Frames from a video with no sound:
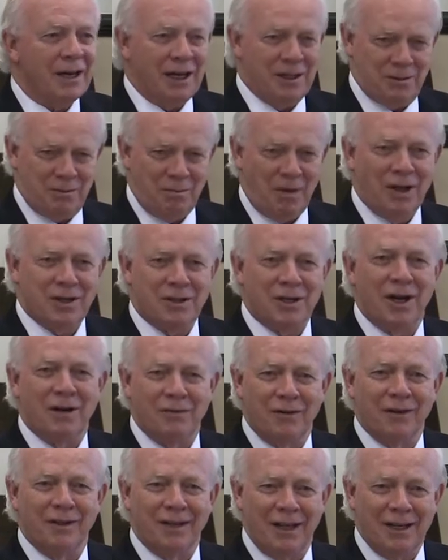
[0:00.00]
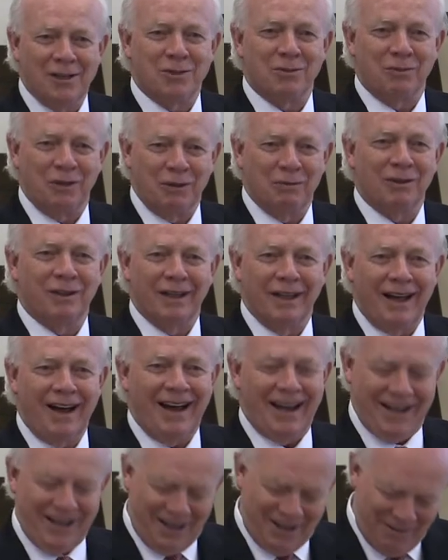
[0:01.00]
as much of it as we would
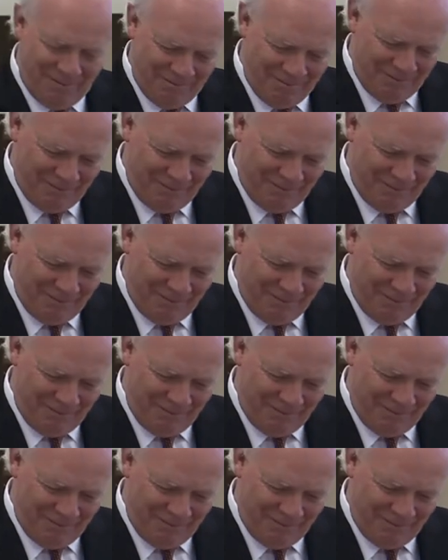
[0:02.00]
like.